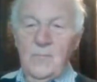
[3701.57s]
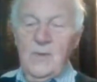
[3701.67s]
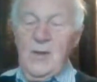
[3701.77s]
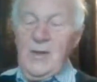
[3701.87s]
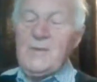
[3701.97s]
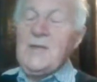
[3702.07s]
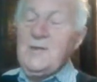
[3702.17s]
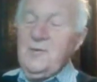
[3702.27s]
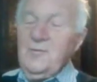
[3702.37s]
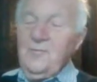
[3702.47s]
No, I
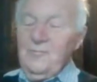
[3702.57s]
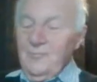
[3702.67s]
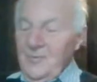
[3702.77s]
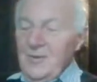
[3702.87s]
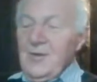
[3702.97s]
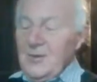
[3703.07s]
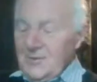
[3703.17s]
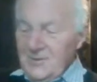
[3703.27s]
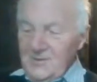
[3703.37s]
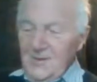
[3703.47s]
think you've
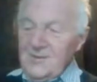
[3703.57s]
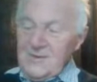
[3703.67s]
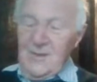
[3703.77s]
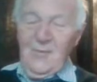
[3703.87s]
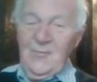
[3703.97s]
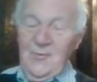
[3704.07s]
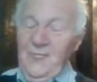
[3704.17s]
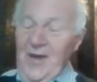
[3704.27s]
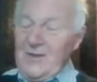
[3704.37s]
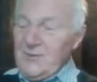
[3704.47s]
got some of
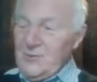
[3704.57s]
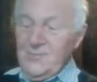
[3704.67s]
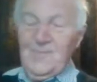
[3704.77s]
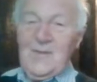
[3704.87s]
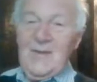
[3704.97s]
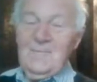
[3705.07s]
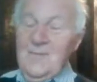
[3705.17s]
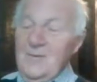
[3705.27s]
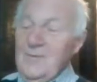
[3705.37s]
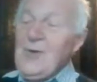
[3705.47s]
your facts
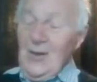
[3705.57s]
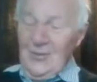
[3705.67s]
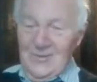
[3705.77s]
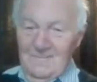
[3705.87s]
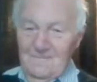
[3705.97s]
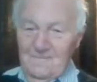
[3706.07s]
wrong.